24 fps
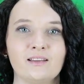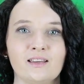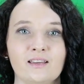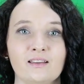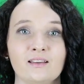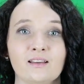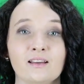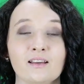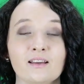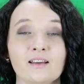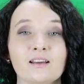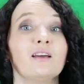okay
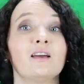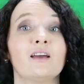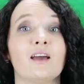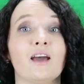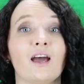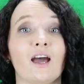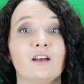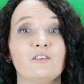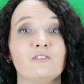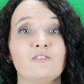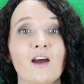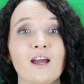
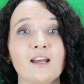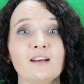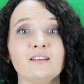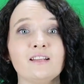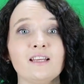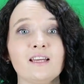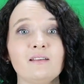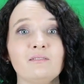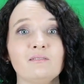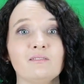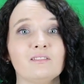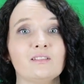and
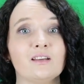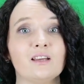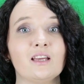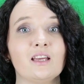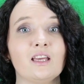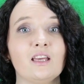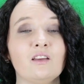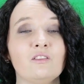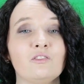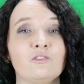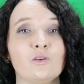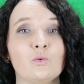finally
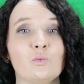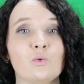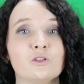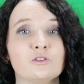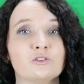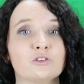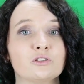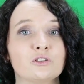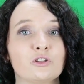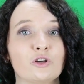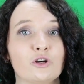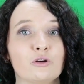if you want
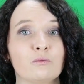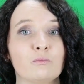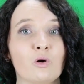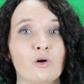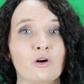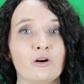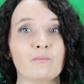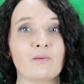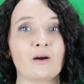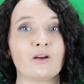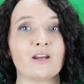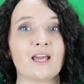to learn
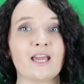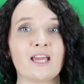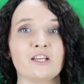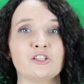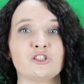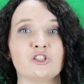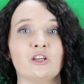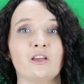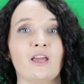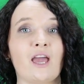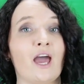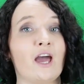more about
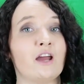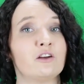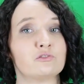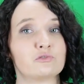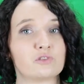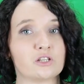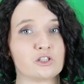aging and